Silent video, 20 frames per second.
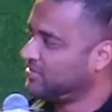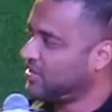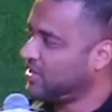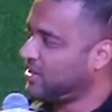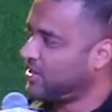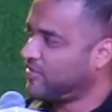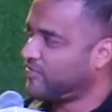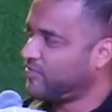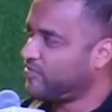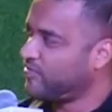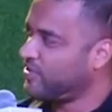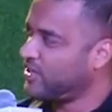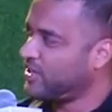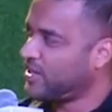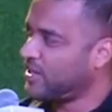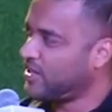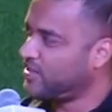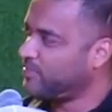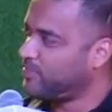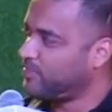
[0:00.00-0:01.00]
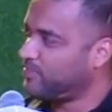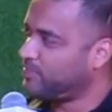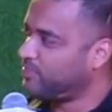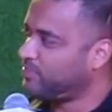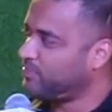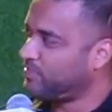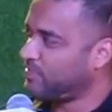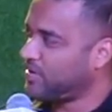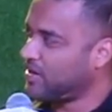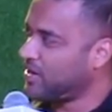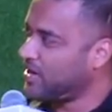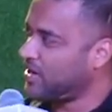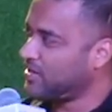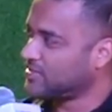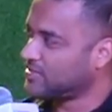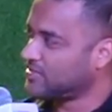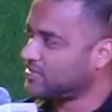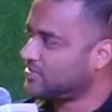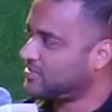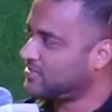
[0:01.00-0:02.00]
and if you need help,
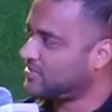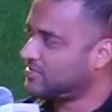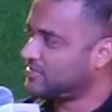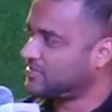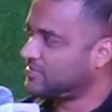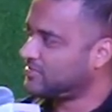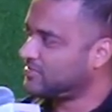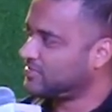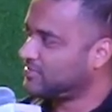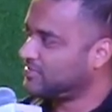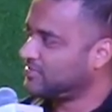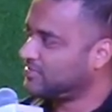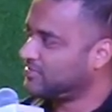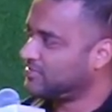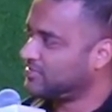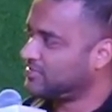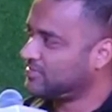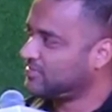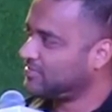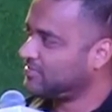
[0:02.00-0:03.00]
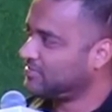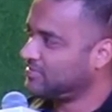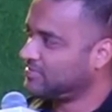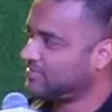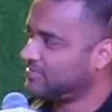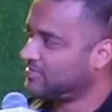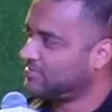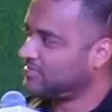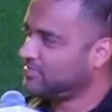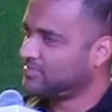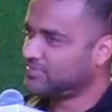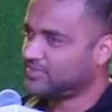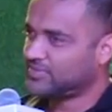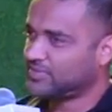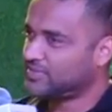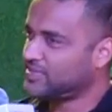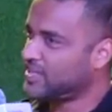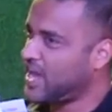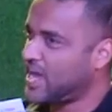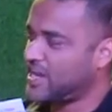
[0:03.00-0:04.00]
ask. Ask whom?
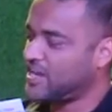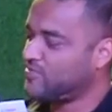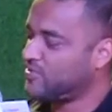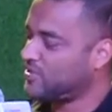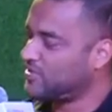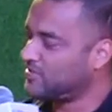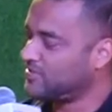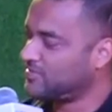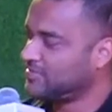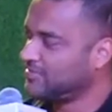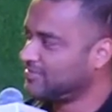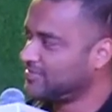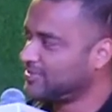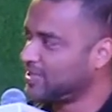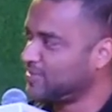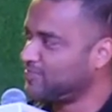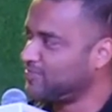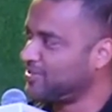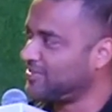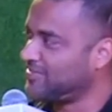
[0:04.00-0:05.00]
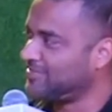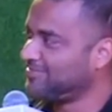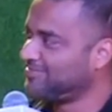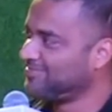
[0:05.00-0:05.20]
Anyone. Someone.